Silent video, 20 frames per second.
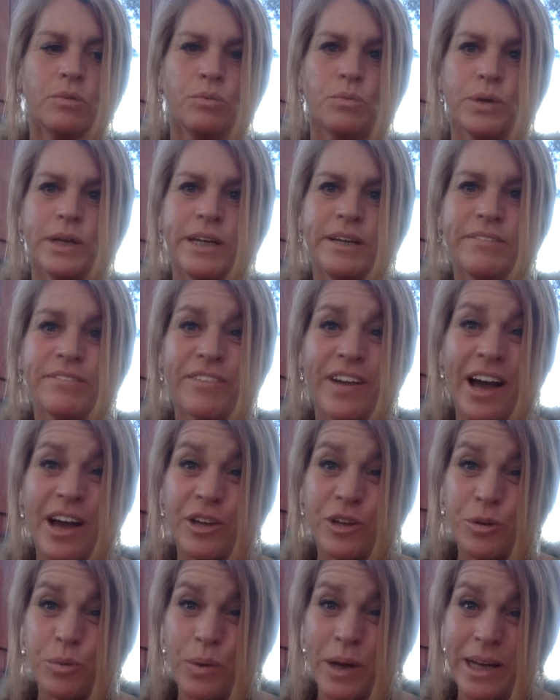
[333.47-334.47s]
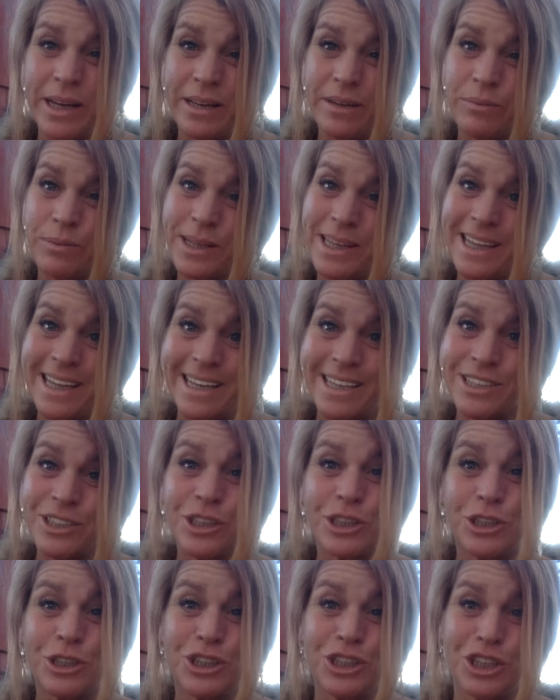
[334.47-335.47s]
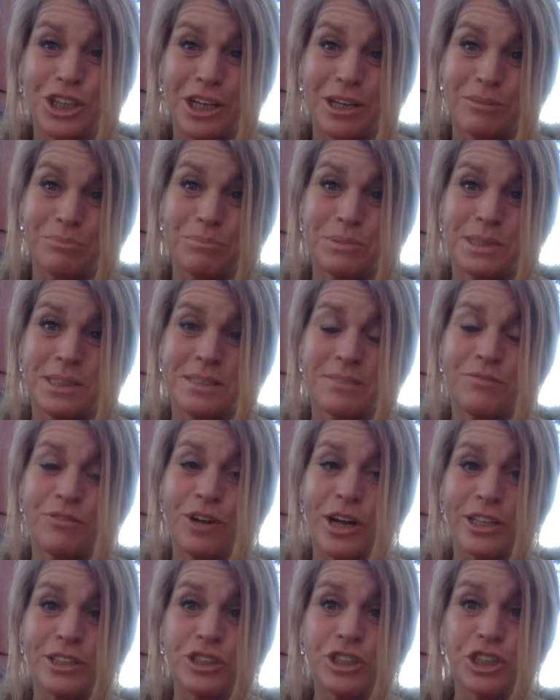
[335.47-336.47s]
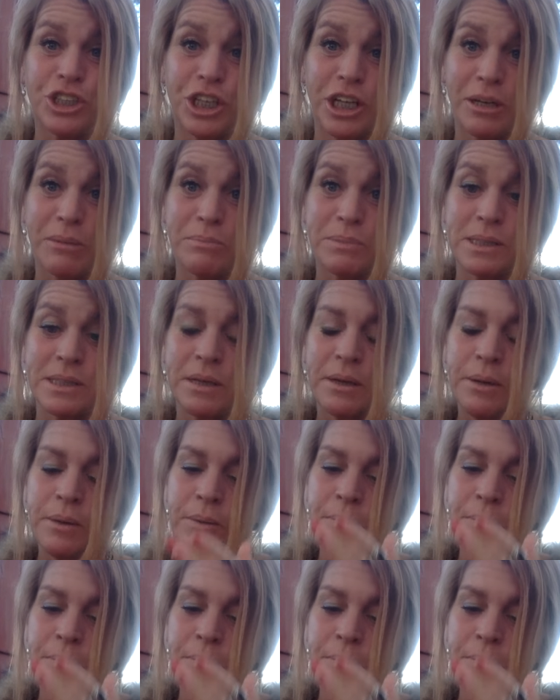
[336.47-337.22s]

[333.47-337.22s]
reevaluating relationships friendships